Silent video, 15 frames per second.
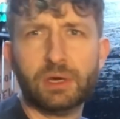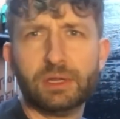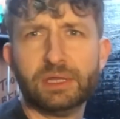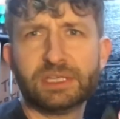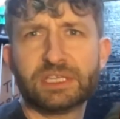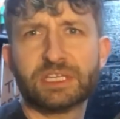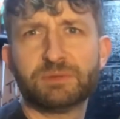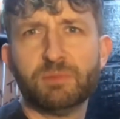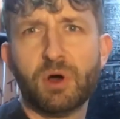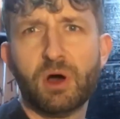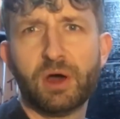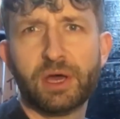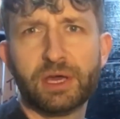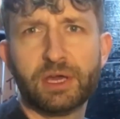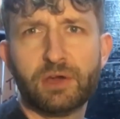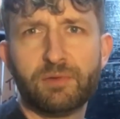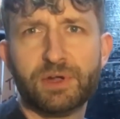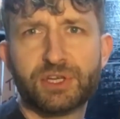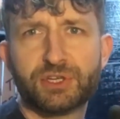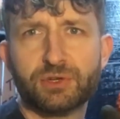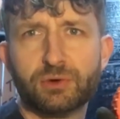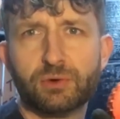This is my
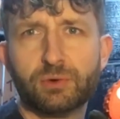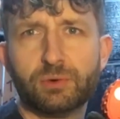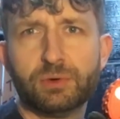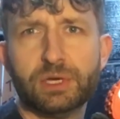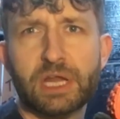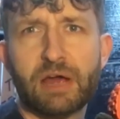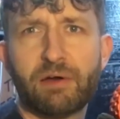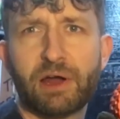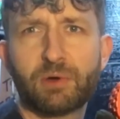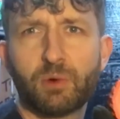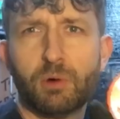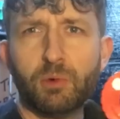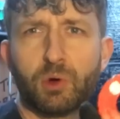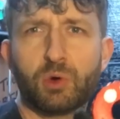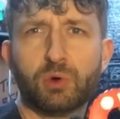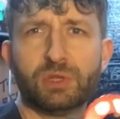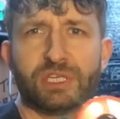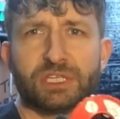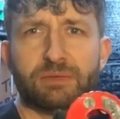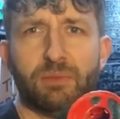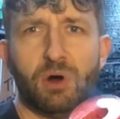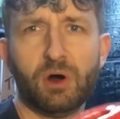original Nerrad one. We'll call this
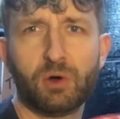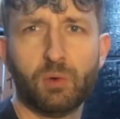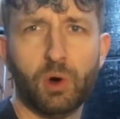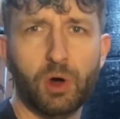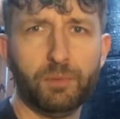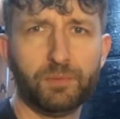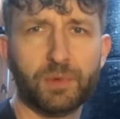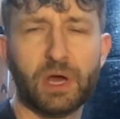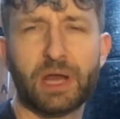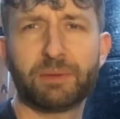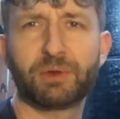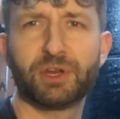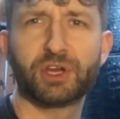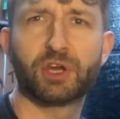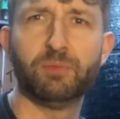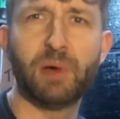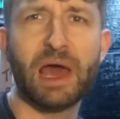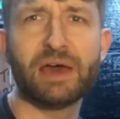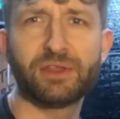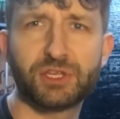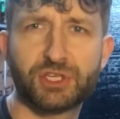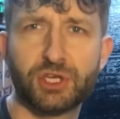the Mark I, and I'm going to
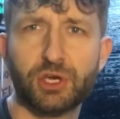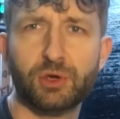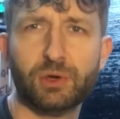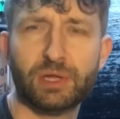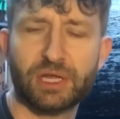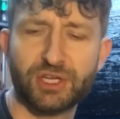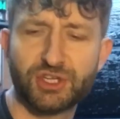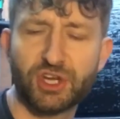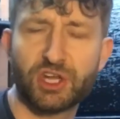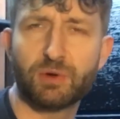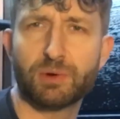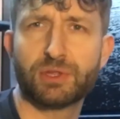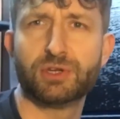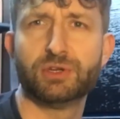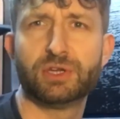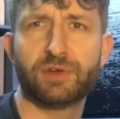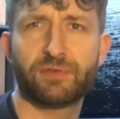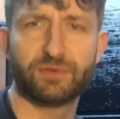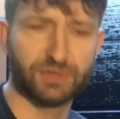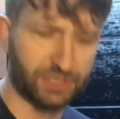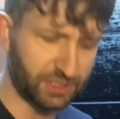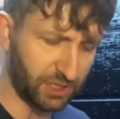compare the two and then show you what the new
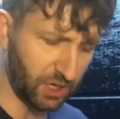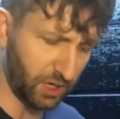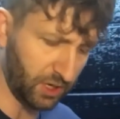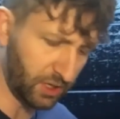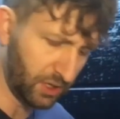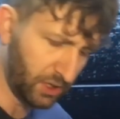differences are.